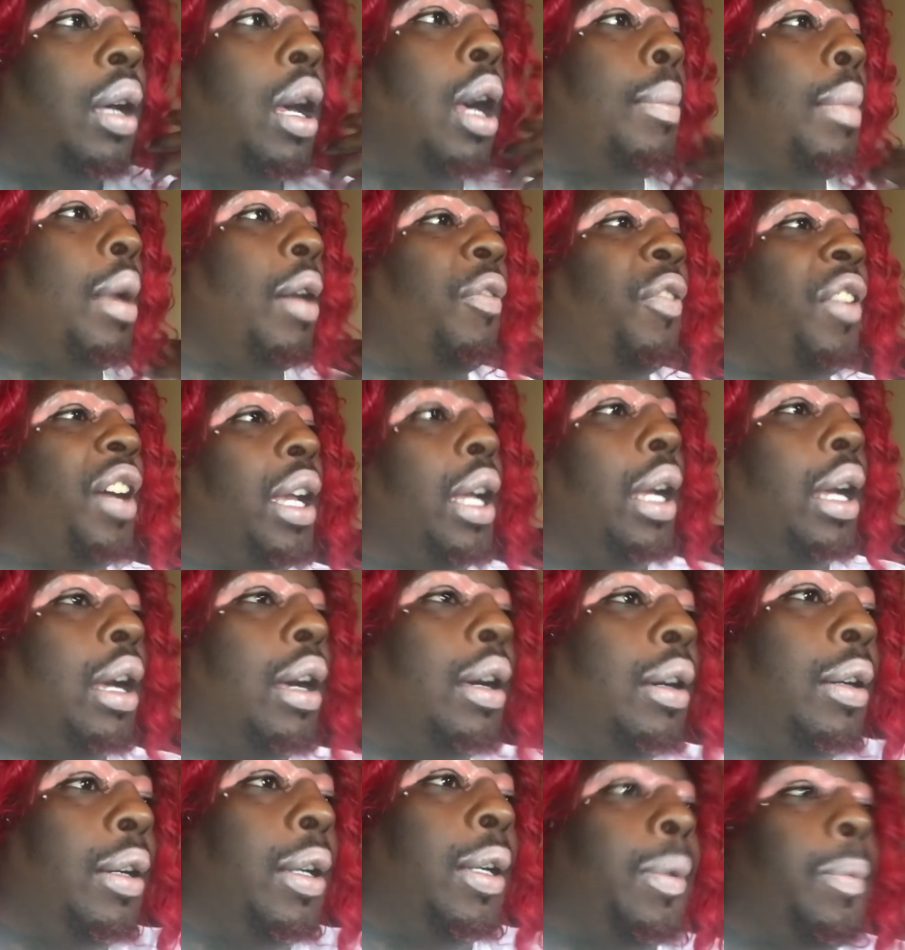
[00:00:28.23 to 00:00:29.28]
Oh my fucking
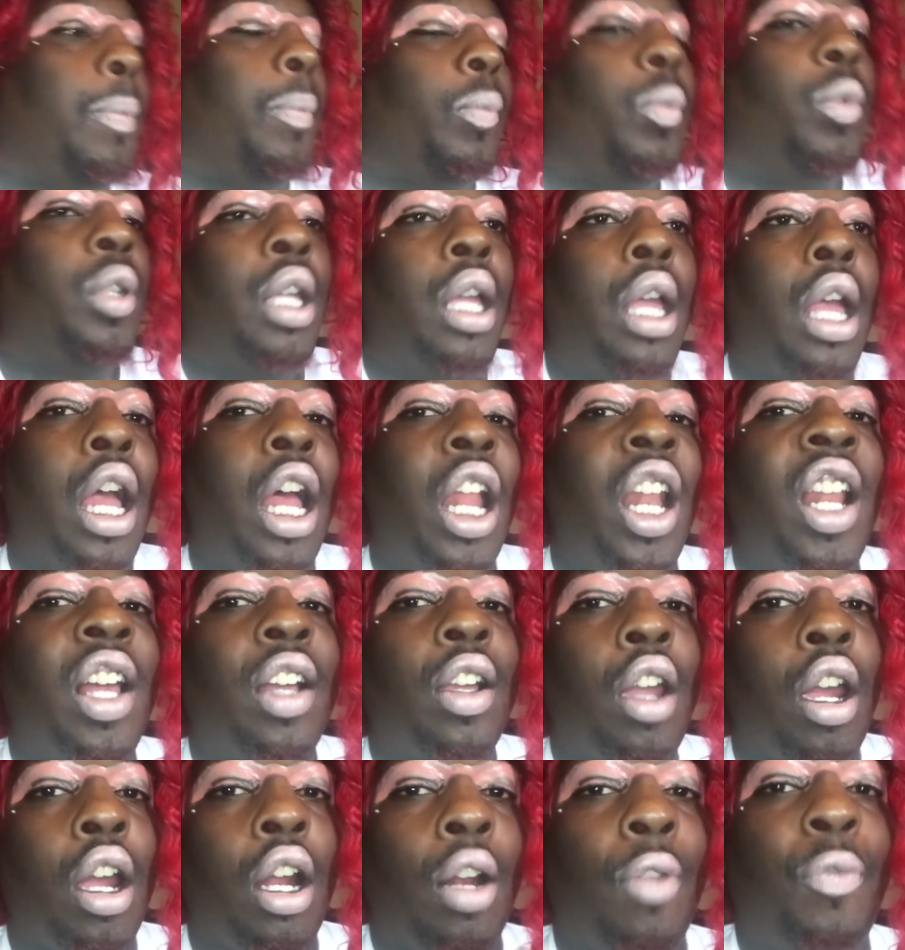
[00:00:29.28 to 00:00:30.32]
god.
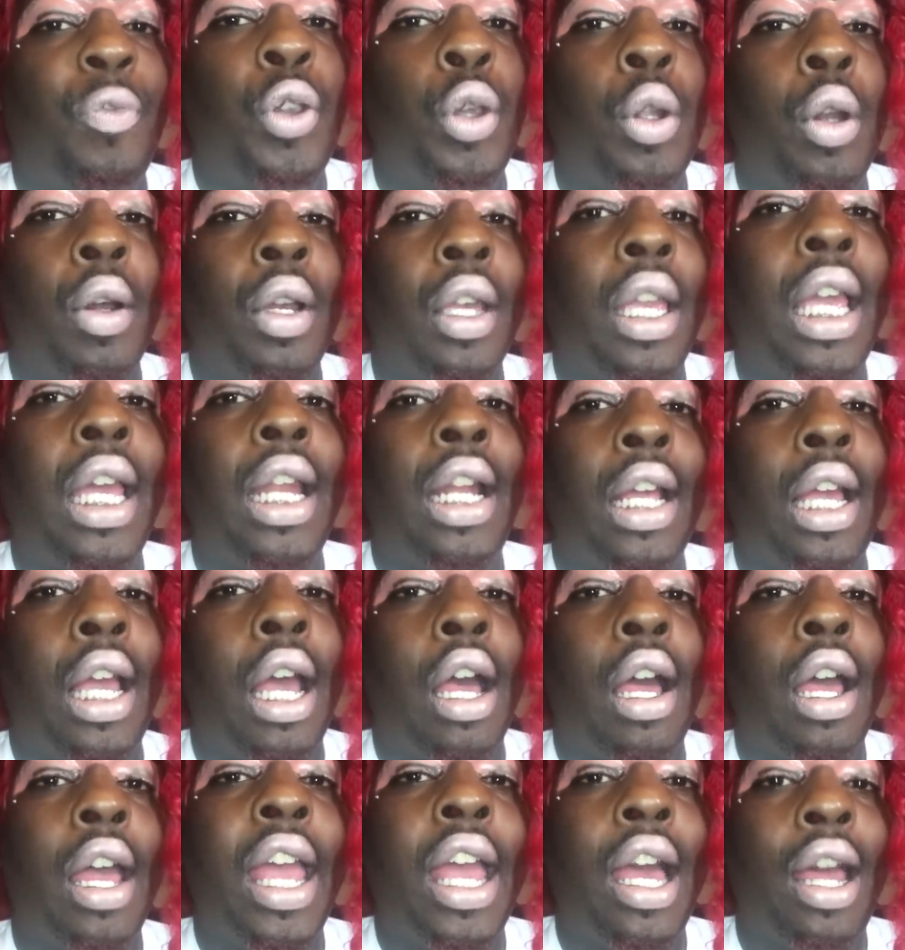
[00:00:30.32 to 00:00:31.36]
Look, girl, if you don't get
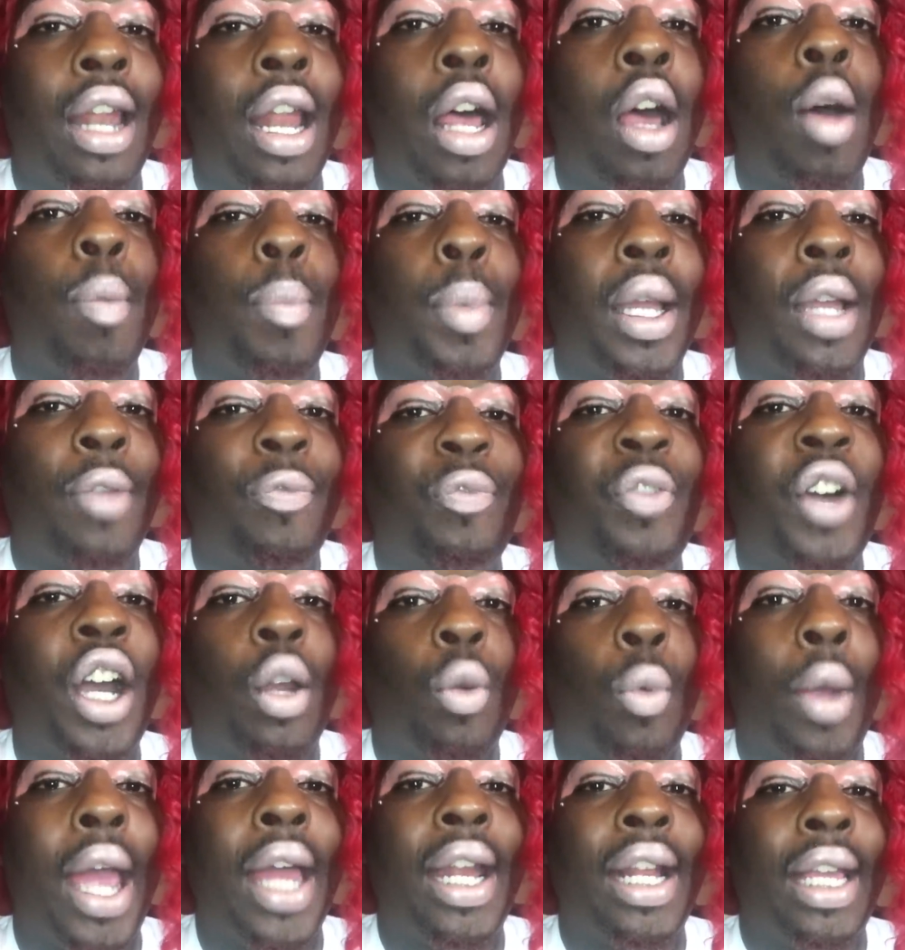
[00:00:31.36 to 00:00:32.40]
the hell on, I'm
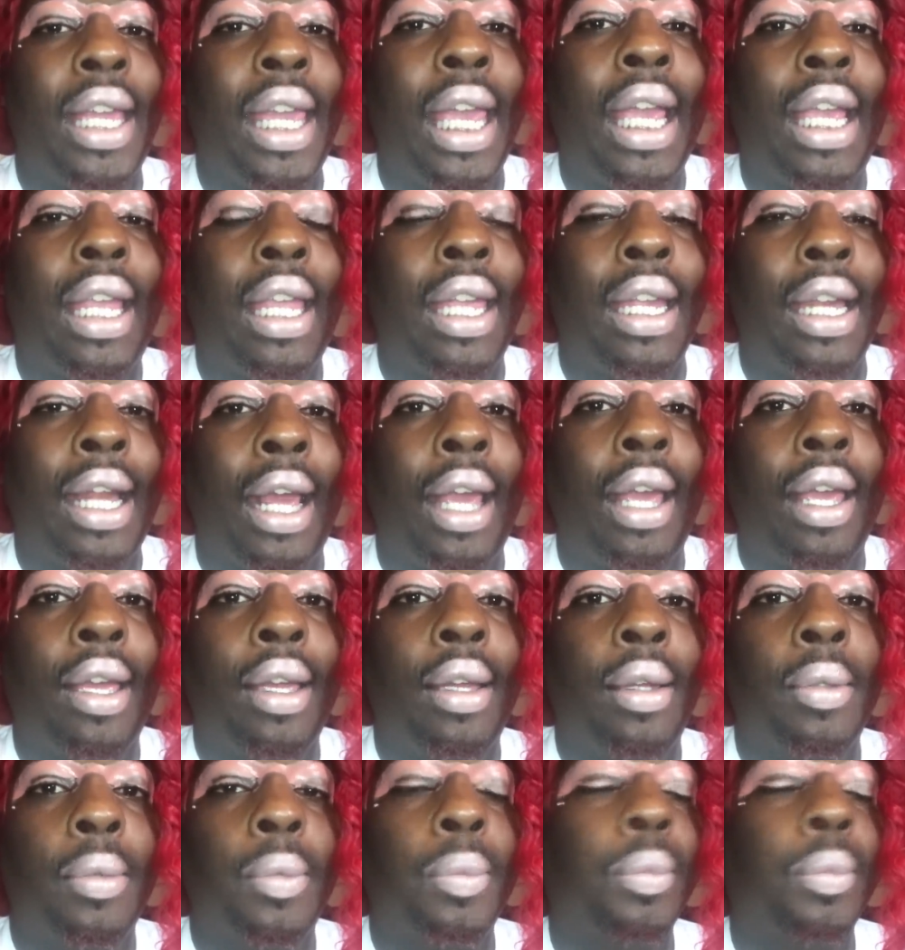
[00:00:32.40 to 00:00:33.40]
fuck around and kick you now.